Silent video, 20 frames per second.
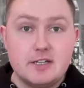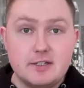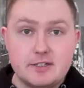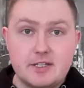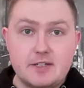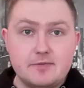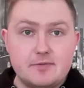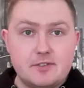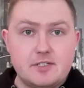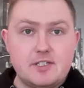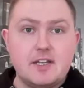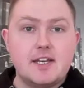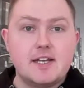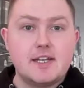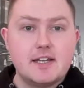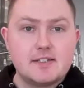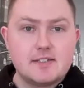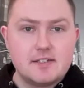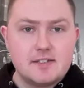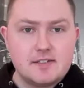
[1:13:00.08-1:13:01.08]
looking for singing
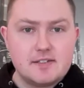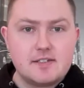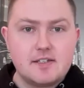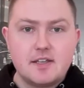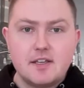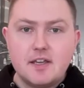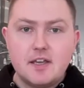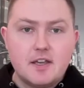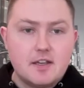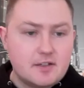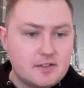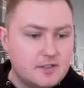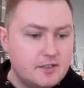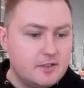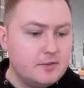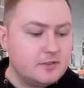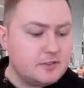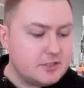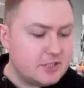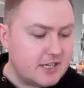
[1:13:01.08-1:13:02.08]
lessons,
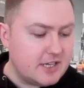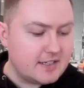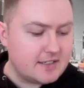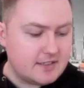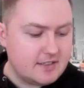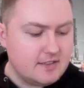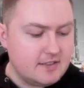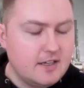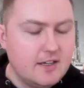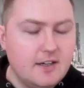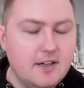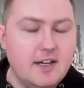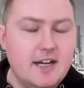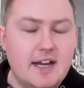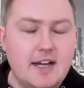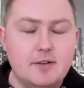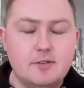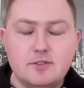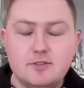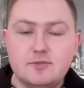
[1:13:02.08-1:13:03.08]
go check her
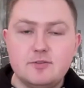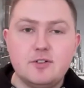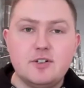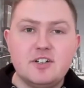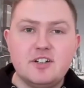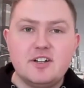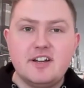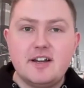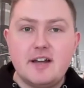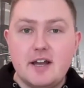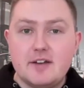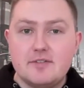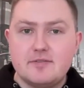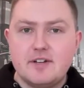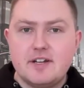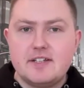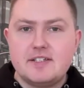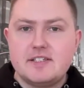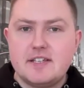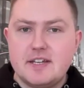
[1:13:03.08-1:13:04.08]
out for her
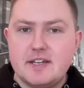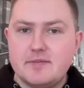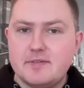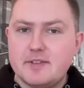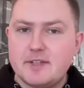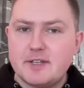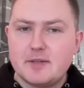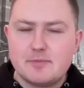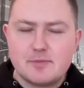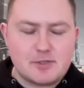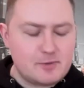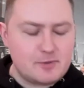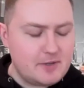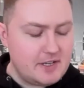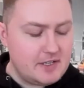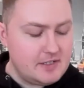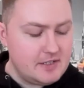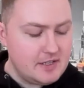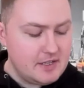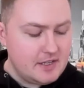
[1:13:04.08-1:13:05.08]
advice and everything in
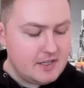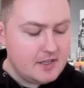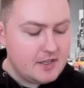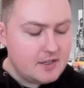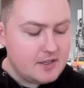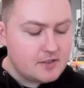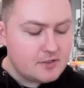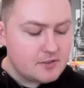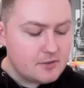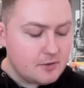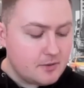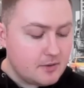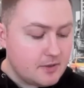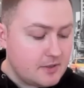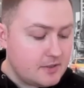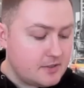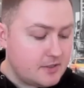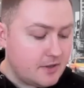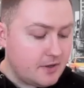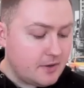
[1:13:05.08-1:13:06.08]
between.
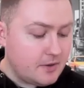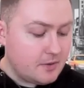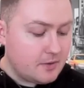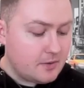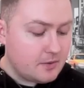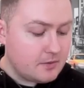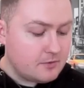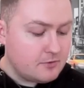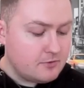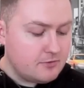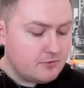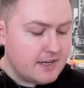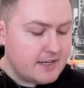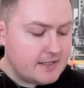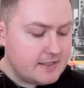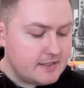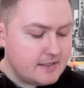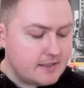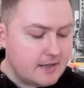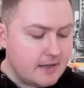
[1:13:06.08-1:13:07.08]
So
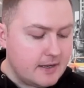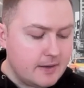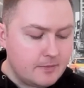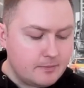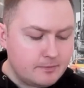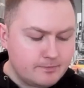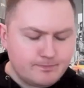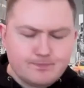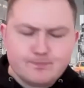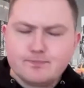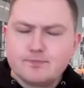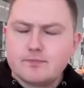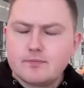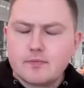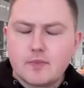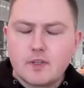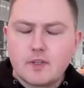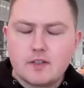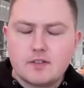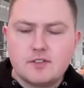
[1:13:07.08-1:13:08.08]
great.
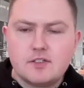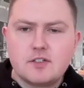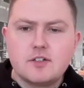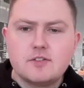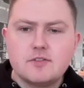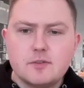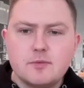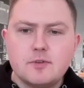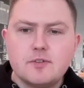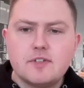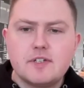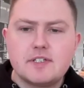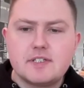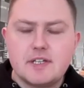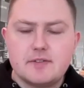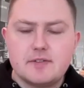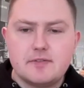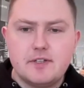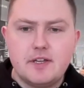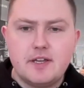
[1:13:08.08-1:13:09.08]
Just got a few more things
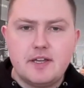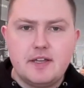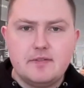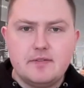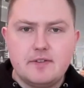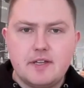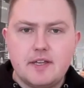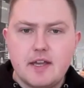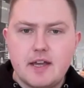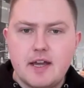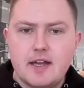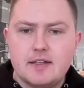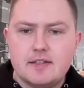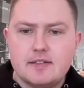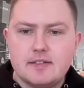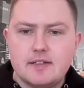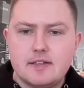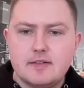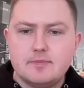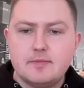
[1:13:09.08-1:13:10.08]
left for you, Evie,
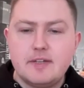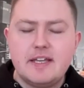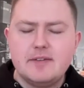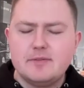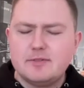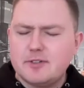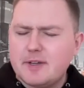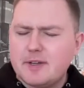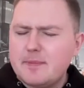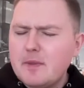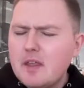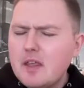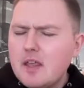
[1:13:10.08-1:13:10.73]
and Eve, sorry,